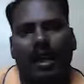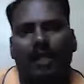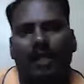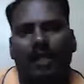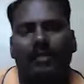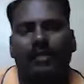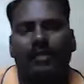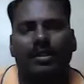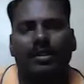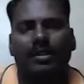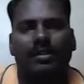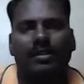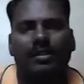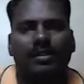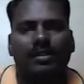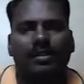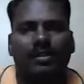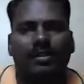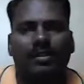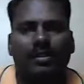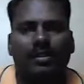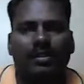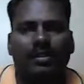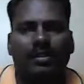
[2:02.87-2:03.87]
which
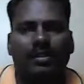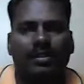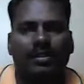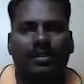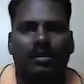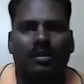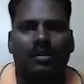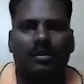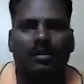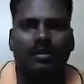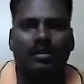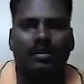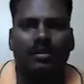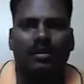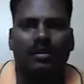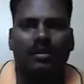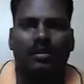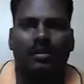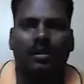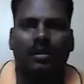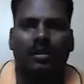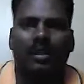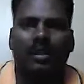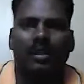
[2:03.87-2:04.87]

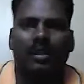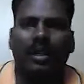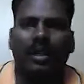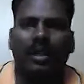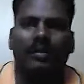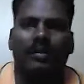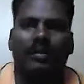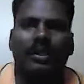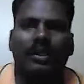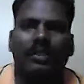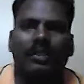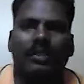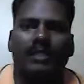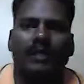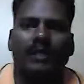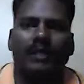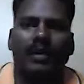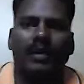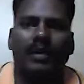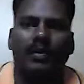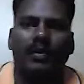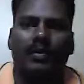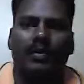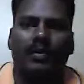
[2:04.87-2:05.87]
the net present
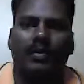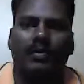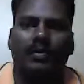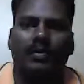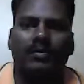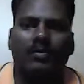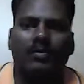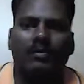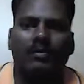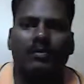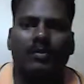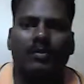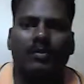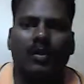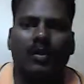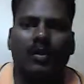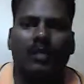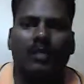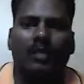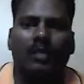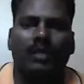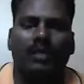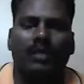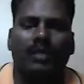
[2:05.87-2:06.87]
value
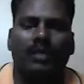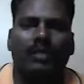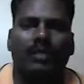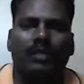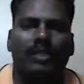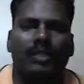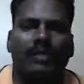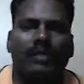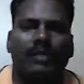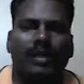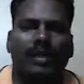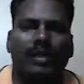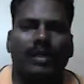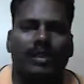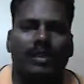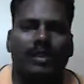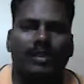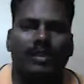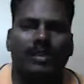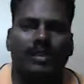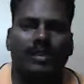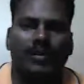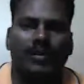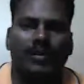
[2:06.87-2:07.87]
of the investment is
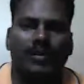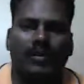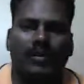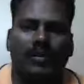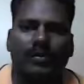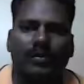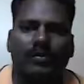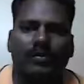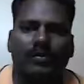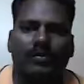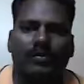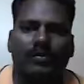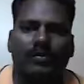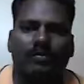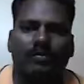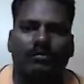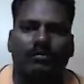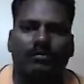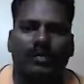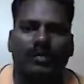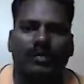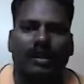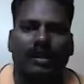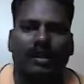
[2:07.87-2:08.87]
zero.
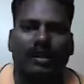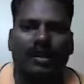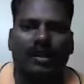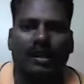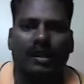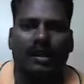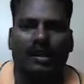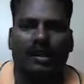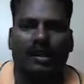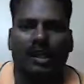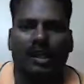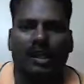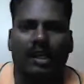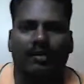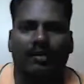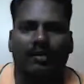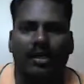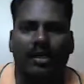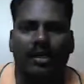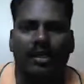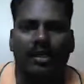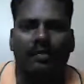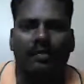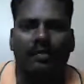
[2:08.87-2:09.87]
It can be
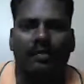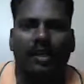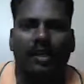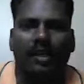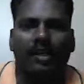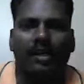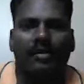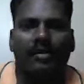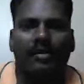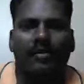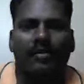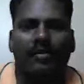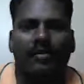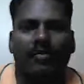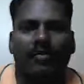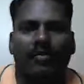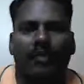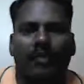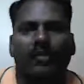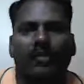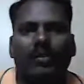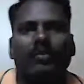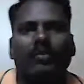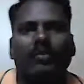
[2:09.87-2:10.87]
determined
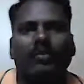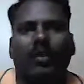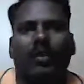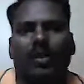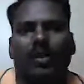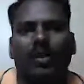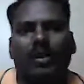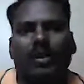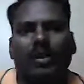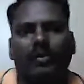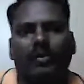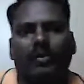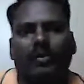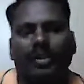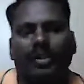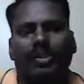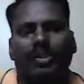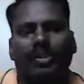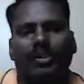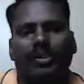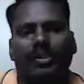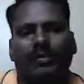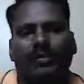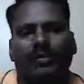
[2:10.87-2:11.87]
from the following
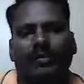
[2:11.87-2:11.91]
equation.